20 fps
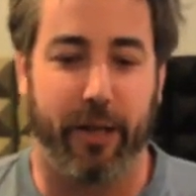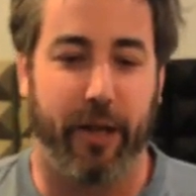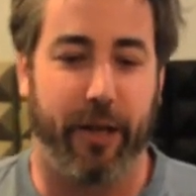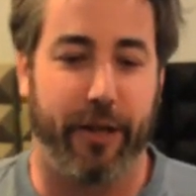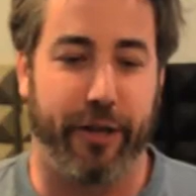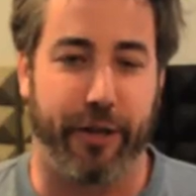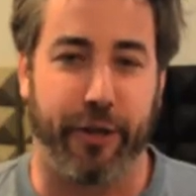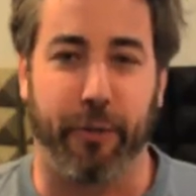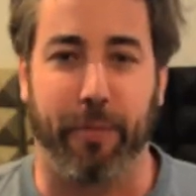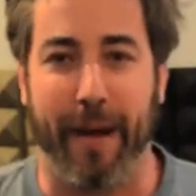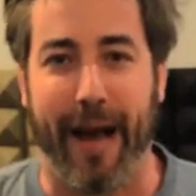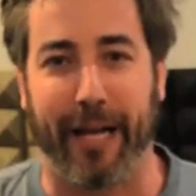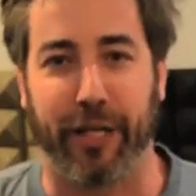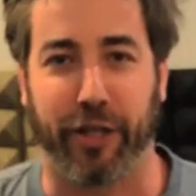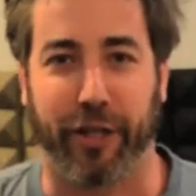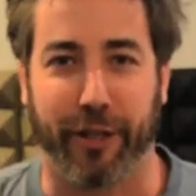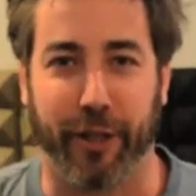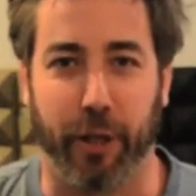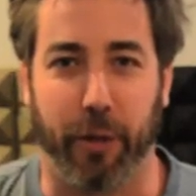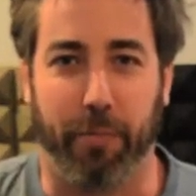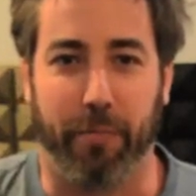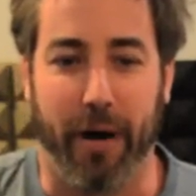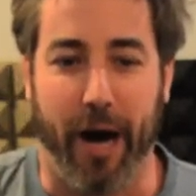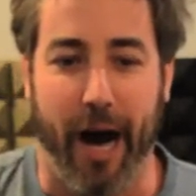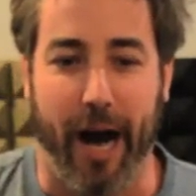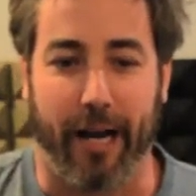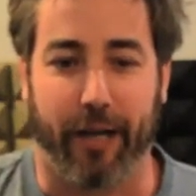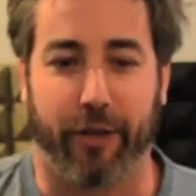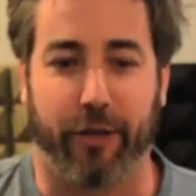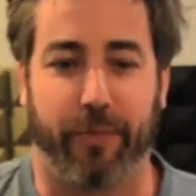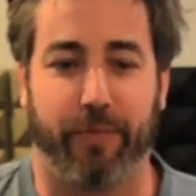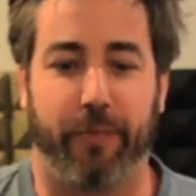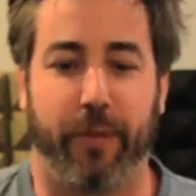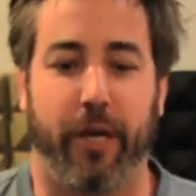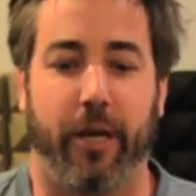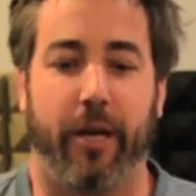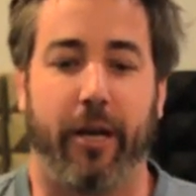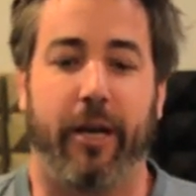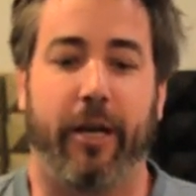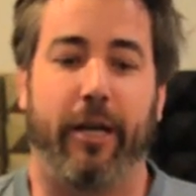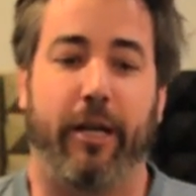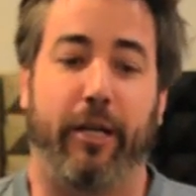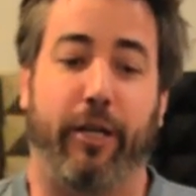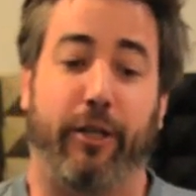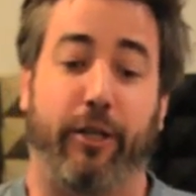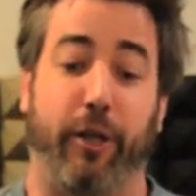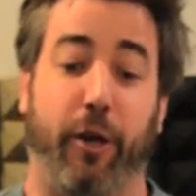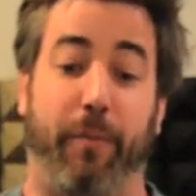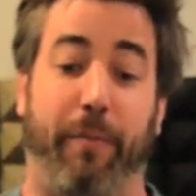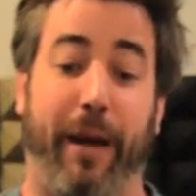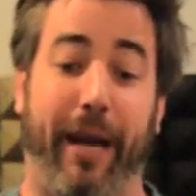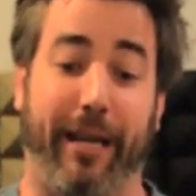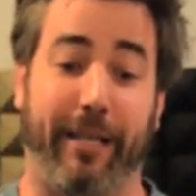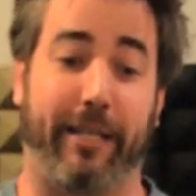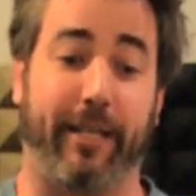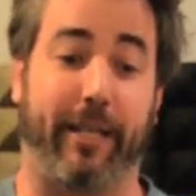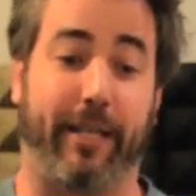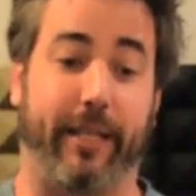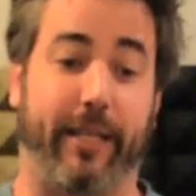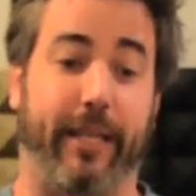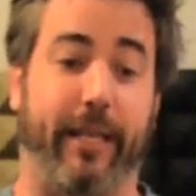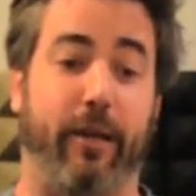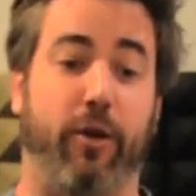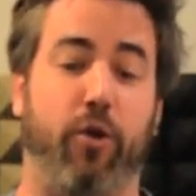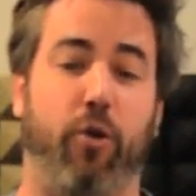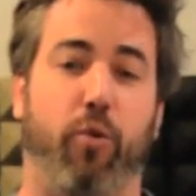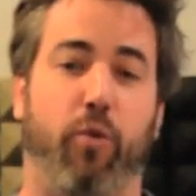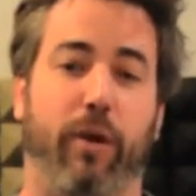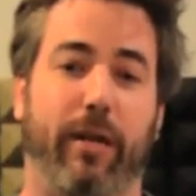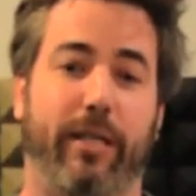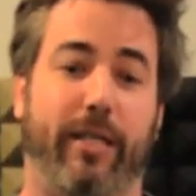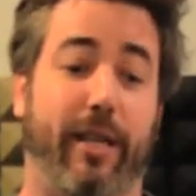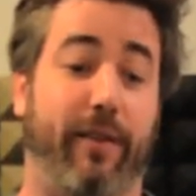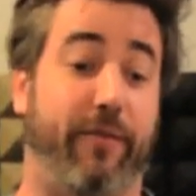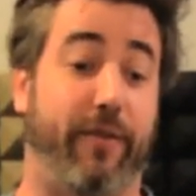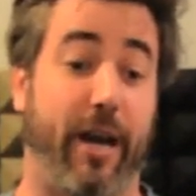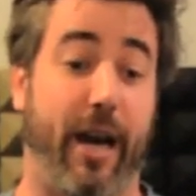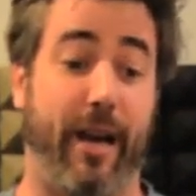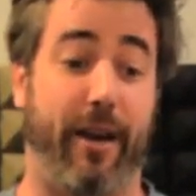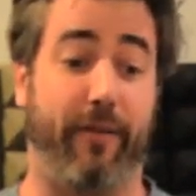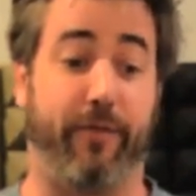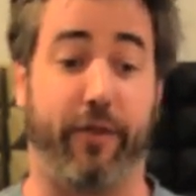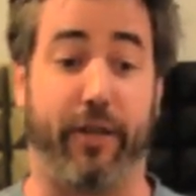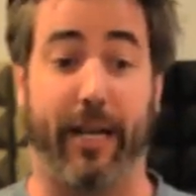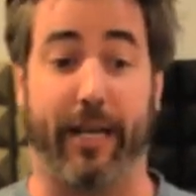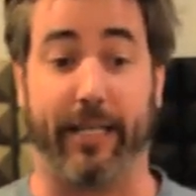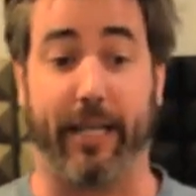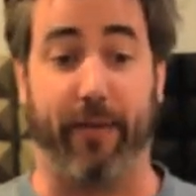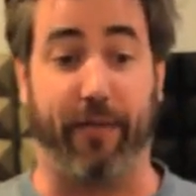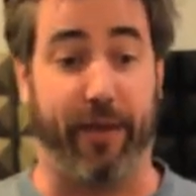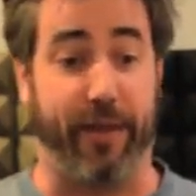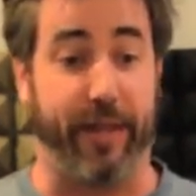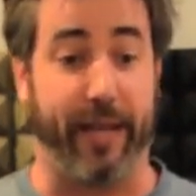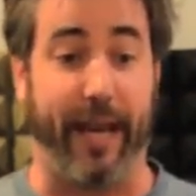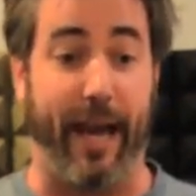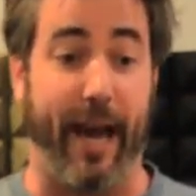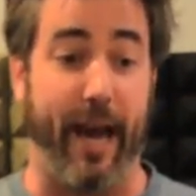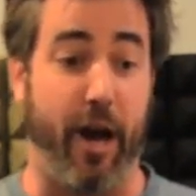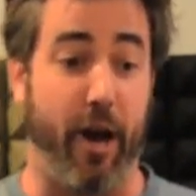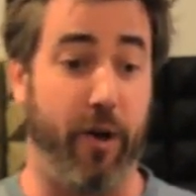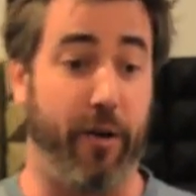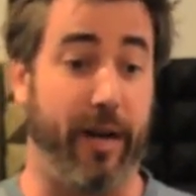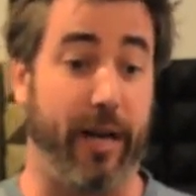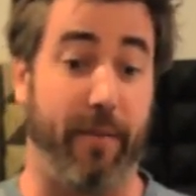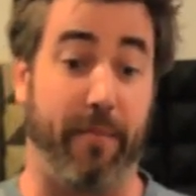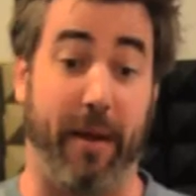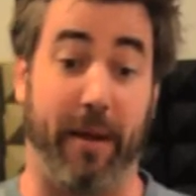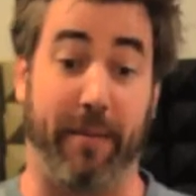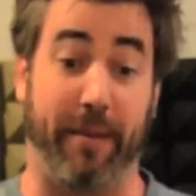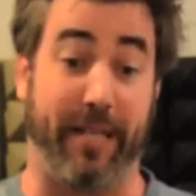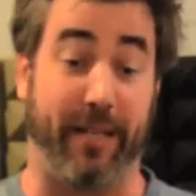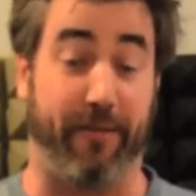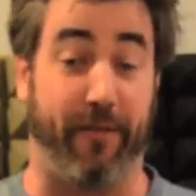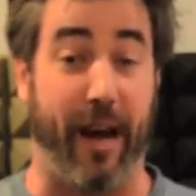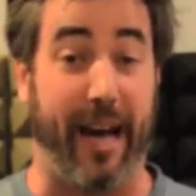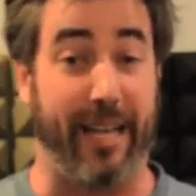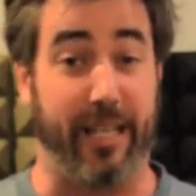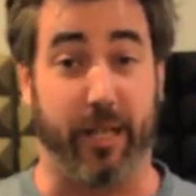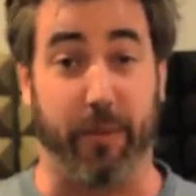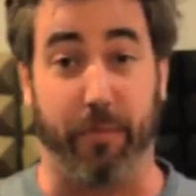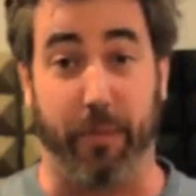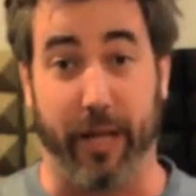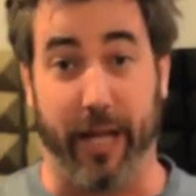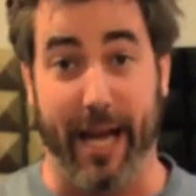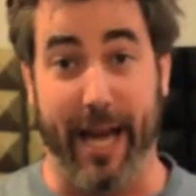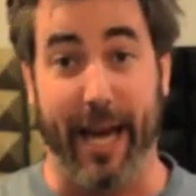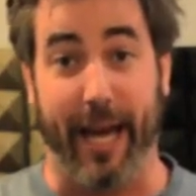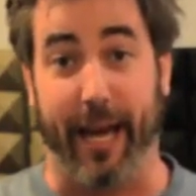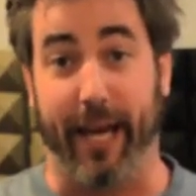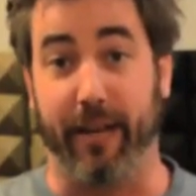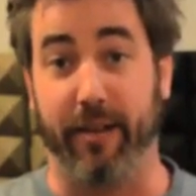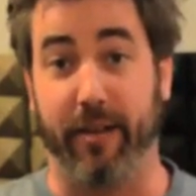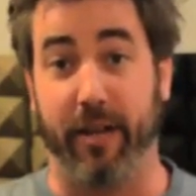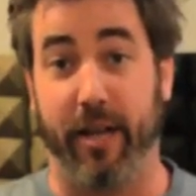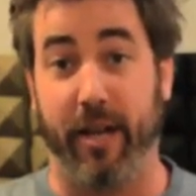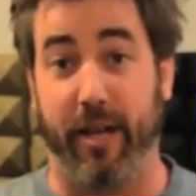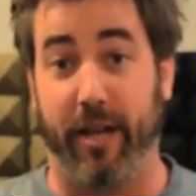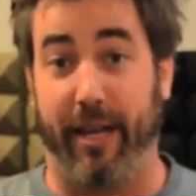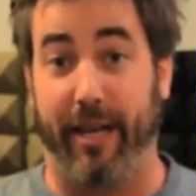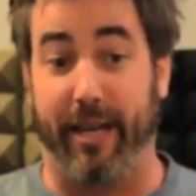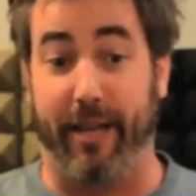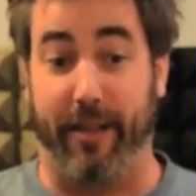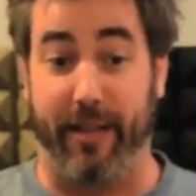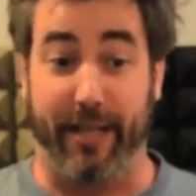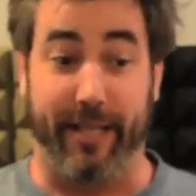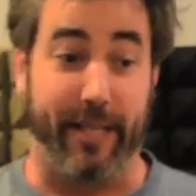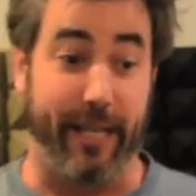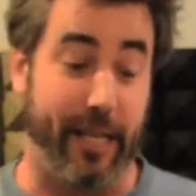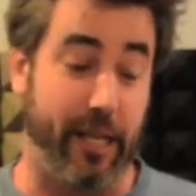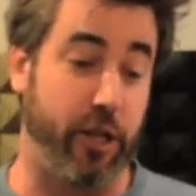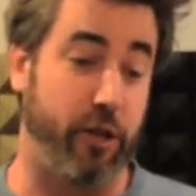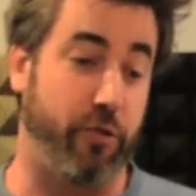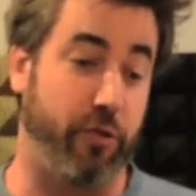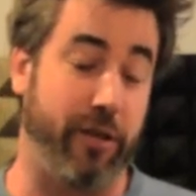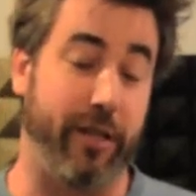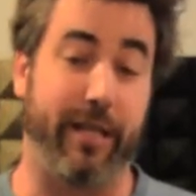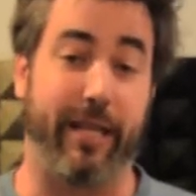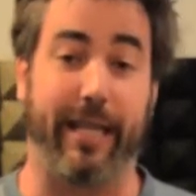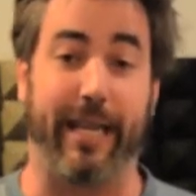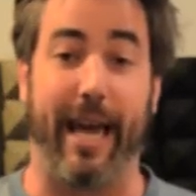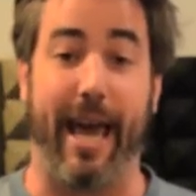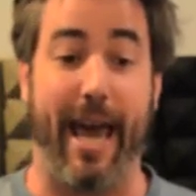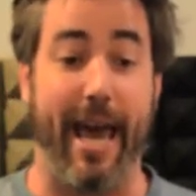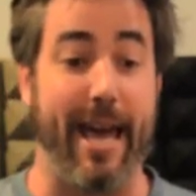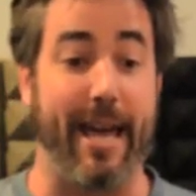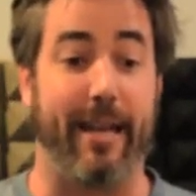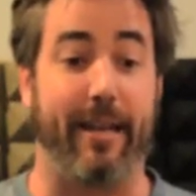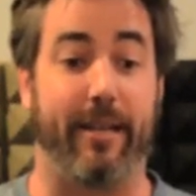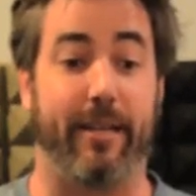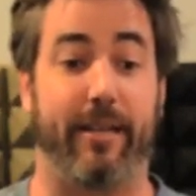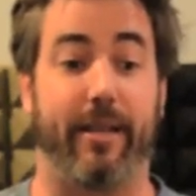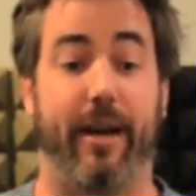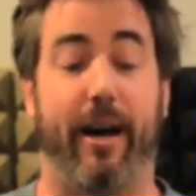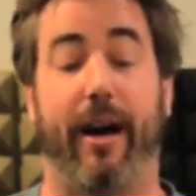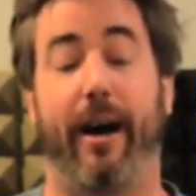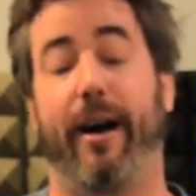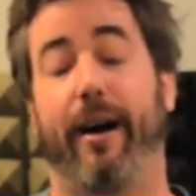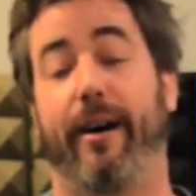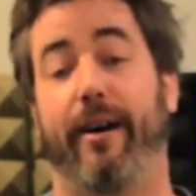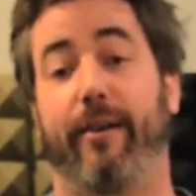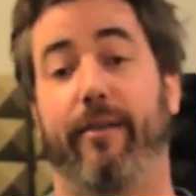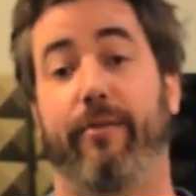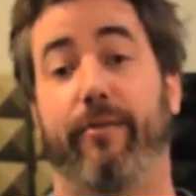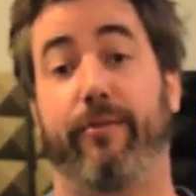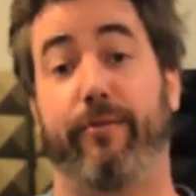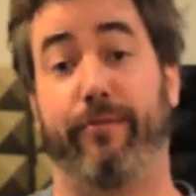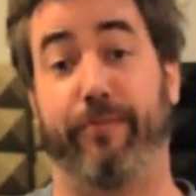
It's your magic little box. So basically, once they've kind of checked everything out and maybe devised a plan, this is really the end of